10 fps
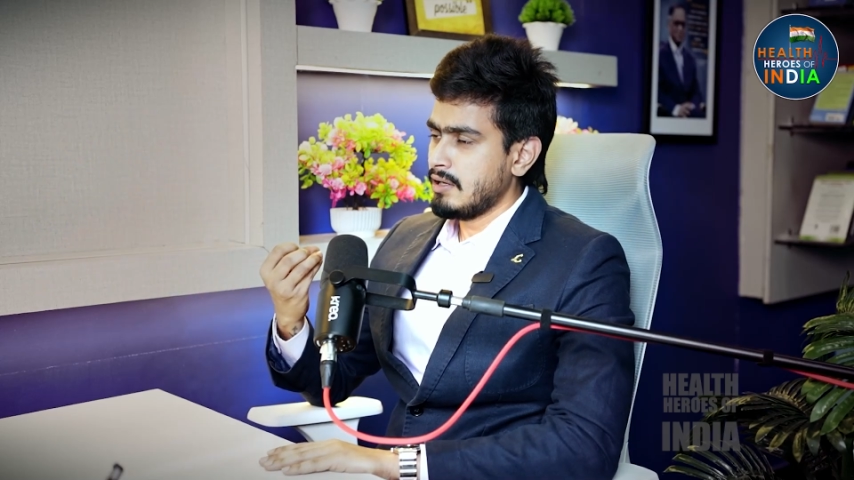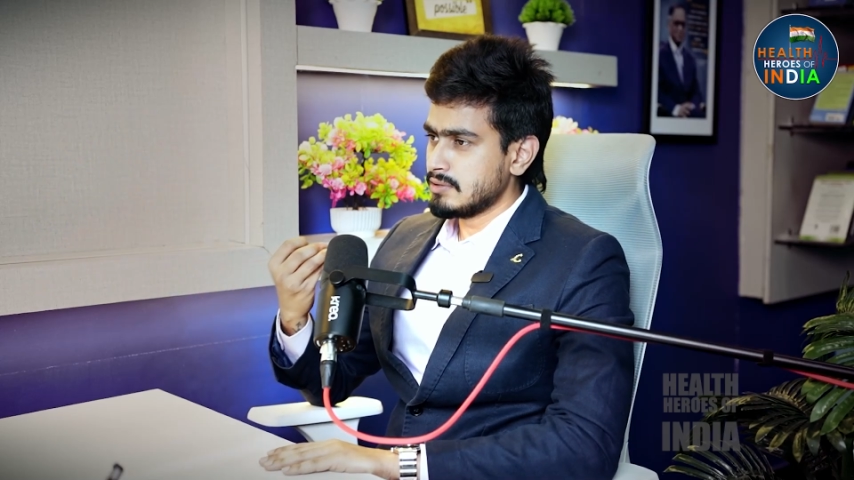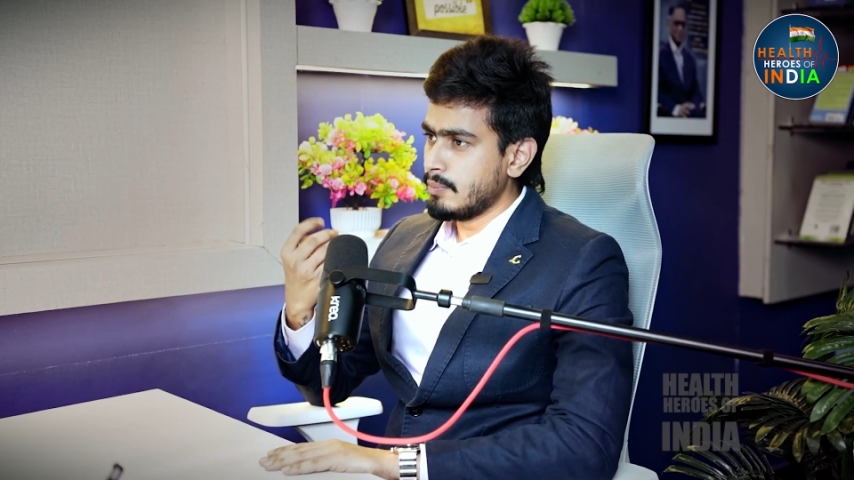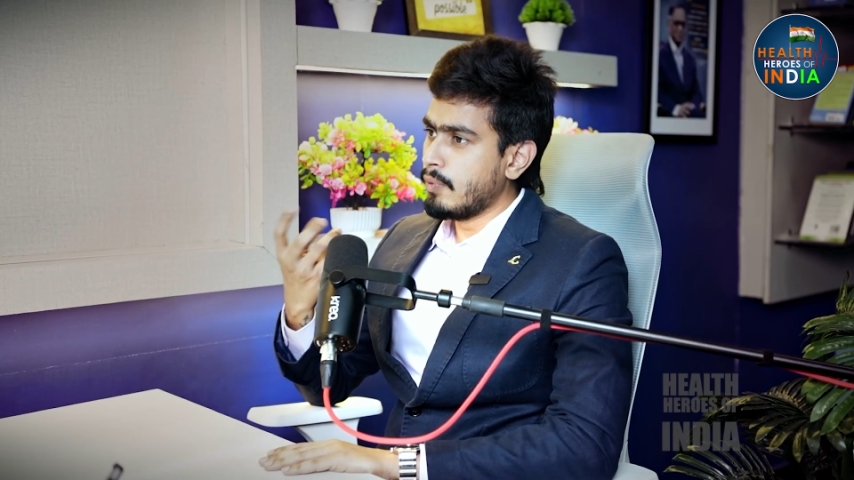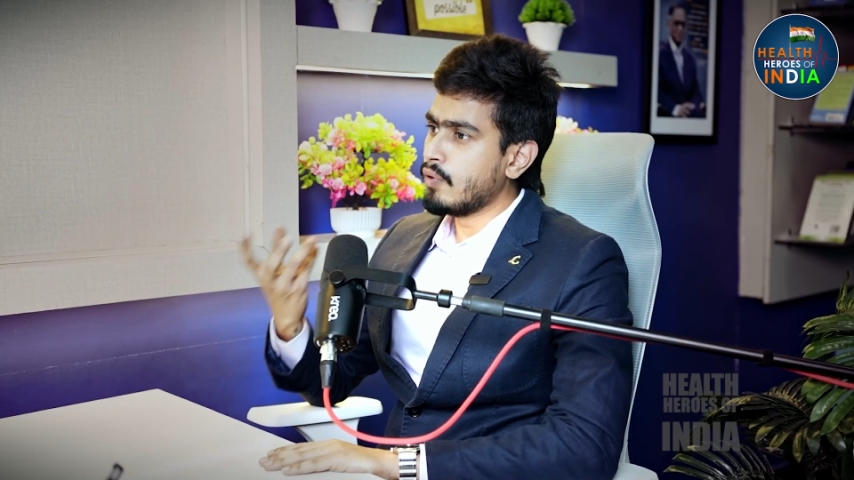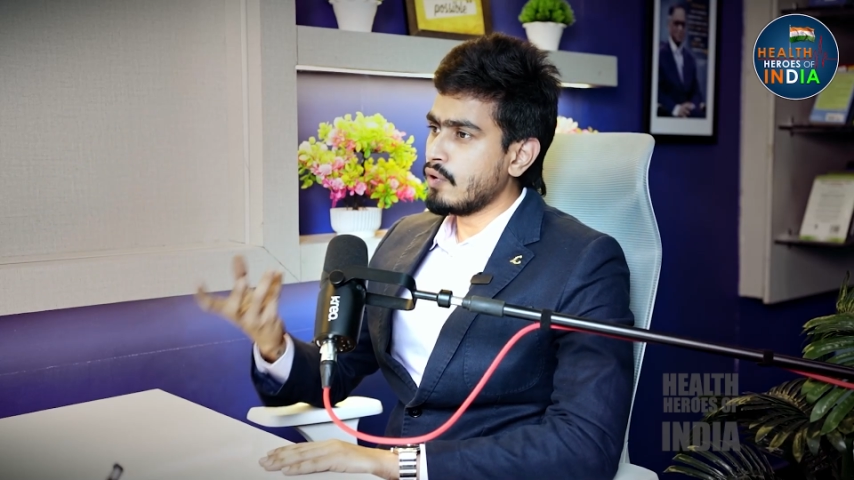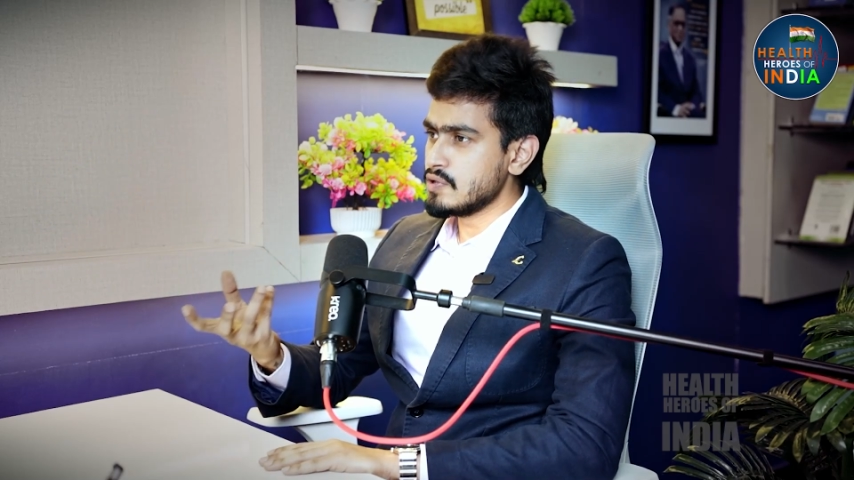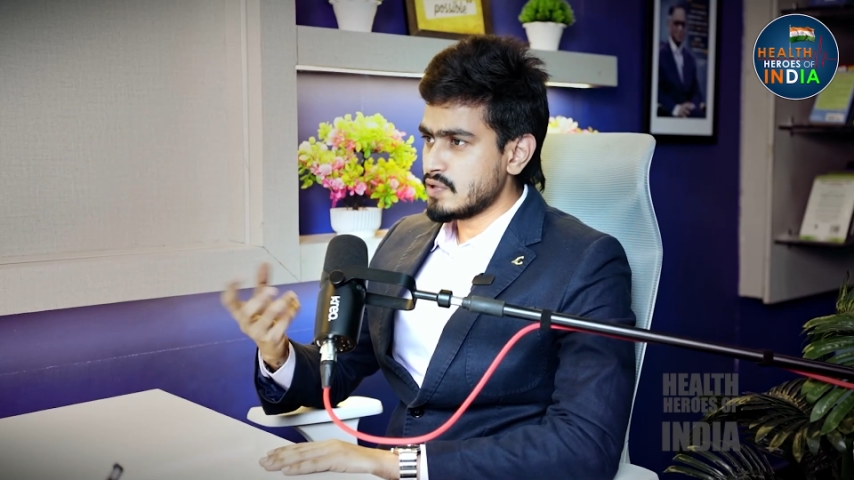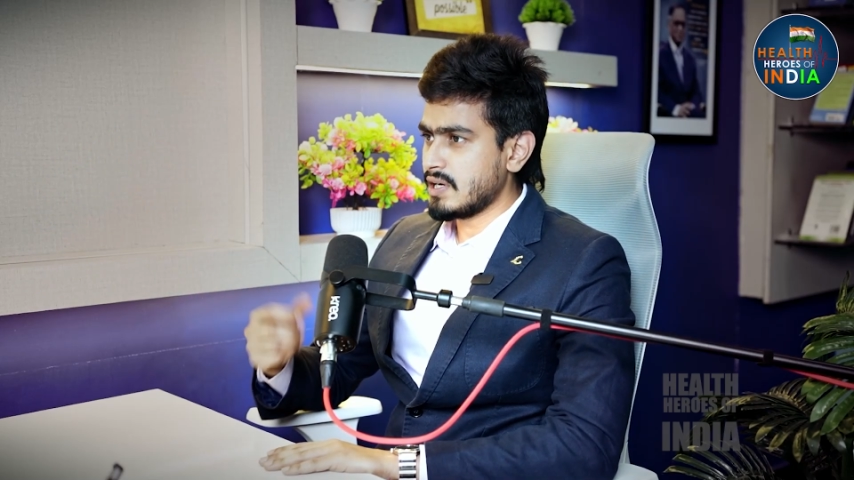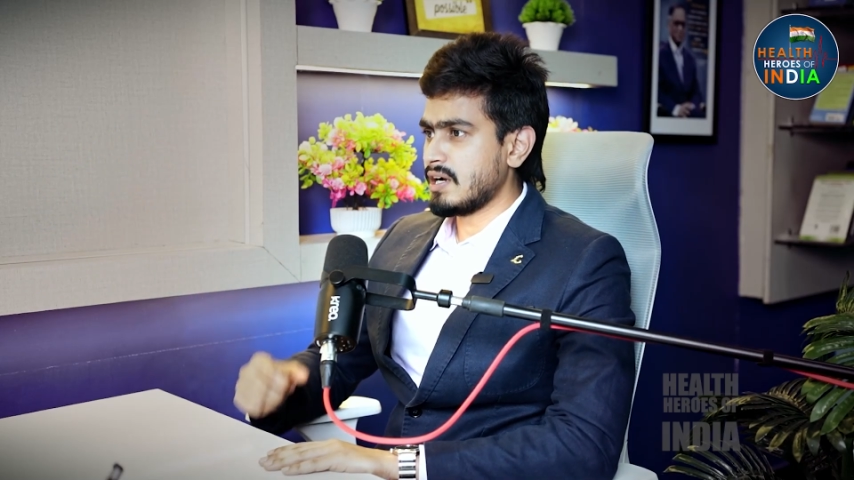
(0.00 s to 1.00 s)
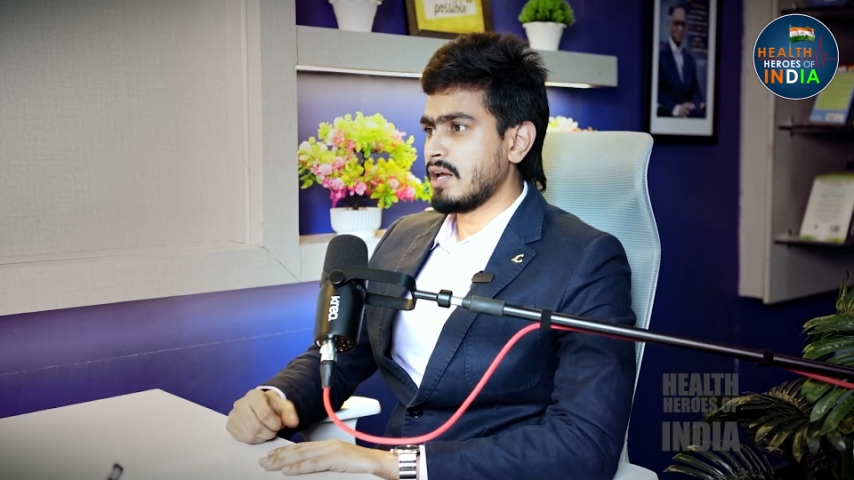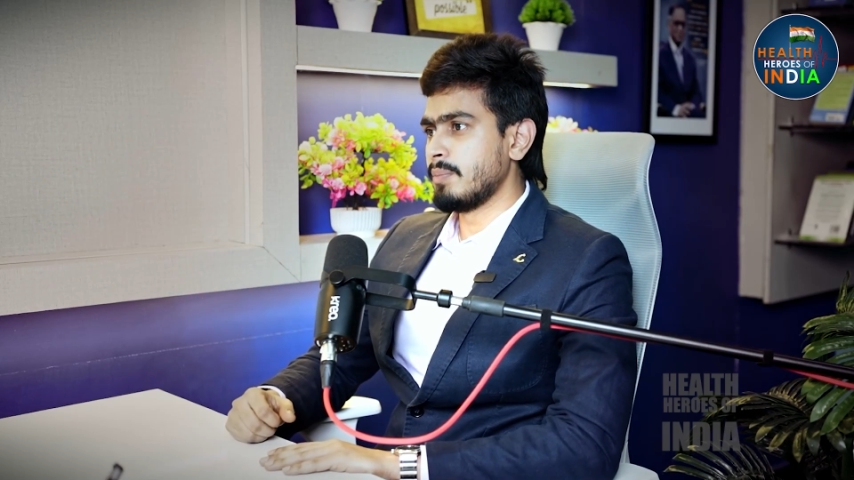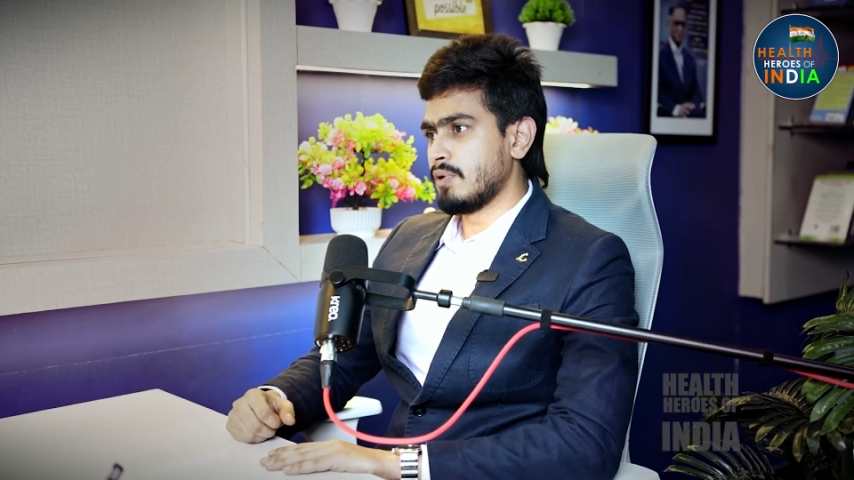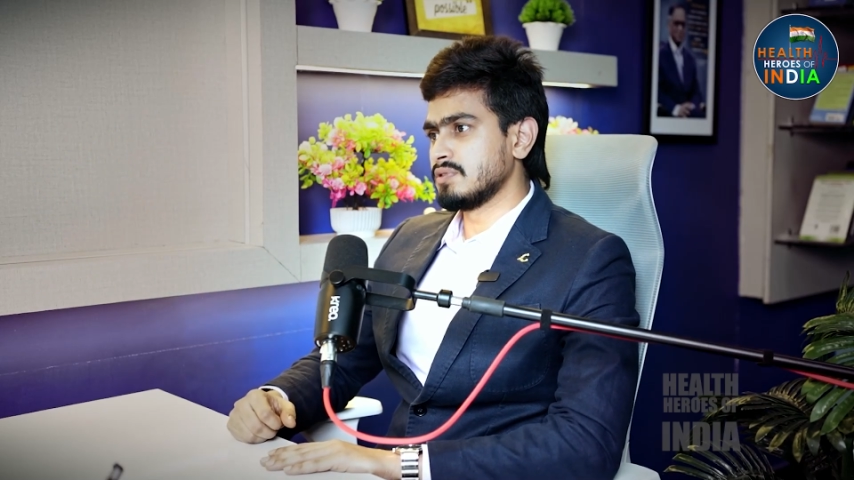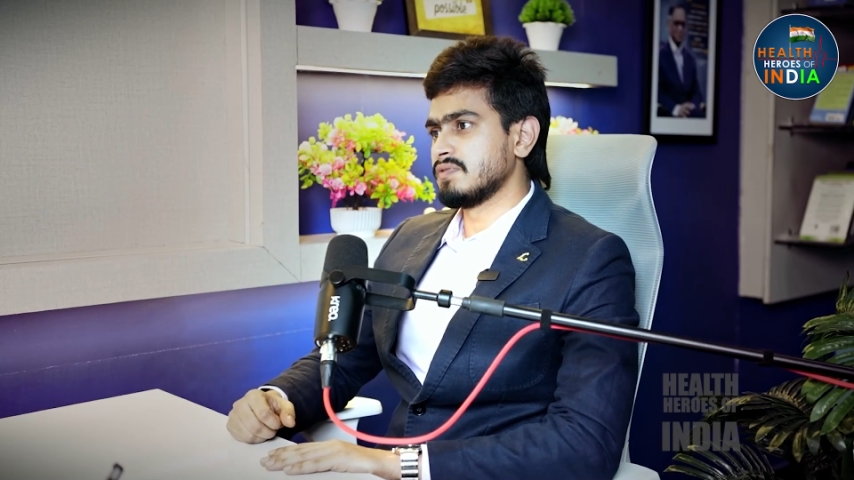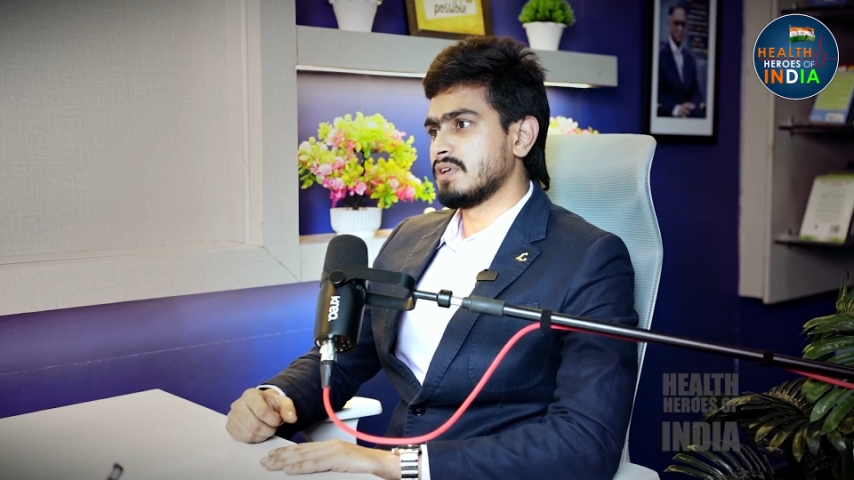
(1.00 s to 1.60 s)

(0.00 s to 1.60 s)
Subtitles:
the bone also can die because of